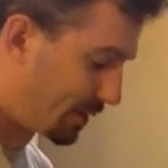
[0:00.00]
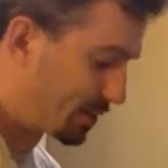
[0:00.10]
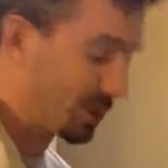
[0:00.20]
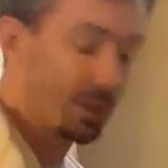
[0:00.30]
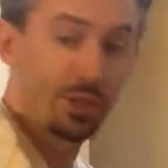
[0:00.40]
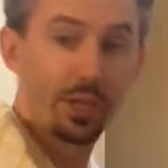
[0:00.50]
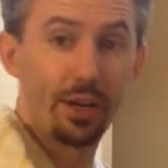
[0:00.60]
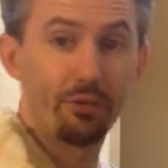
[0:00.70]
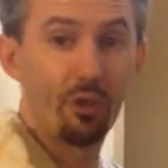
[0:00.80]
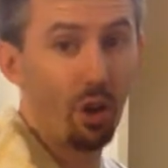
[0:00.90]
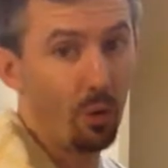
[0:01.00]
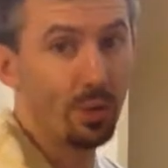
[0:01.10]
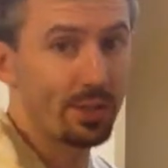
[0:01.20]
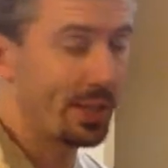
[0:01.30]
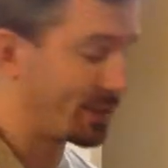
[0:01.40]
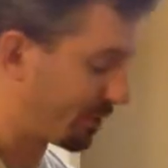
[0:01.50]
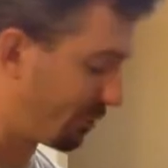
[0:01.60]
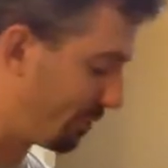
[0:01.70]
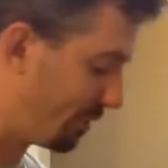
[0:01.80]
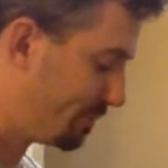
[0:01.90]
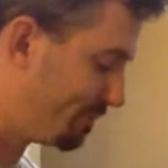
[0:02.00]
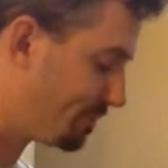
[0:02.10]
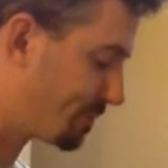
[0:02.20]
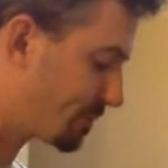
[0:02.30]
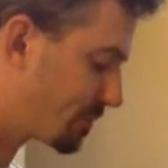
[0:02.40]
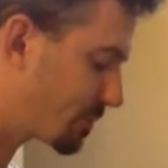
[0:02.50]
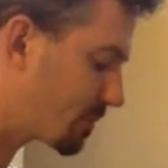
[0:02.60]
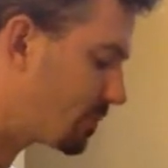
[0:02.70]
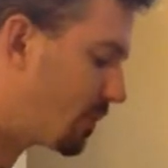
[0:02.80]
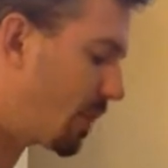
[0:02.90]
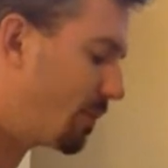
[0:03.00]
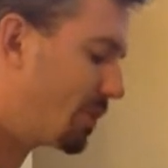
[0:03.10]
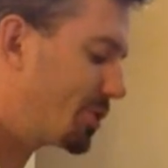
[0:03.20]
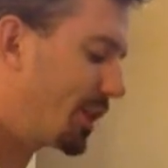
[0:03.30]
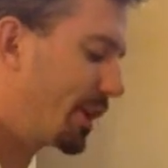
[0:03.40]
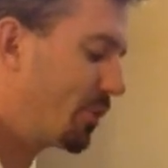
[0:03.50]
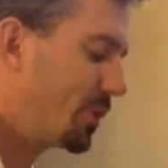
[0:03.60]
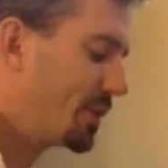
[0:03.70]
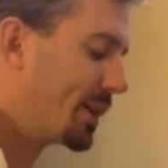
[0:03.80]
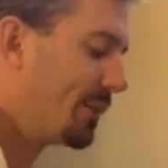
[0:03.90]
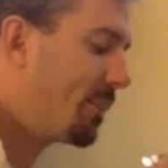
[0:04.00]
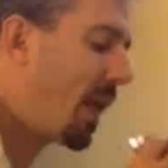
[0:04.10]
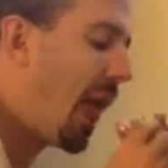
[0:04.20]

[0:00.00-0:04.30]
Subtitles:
as a good chef always tastes his food, I'm going to check it out real time.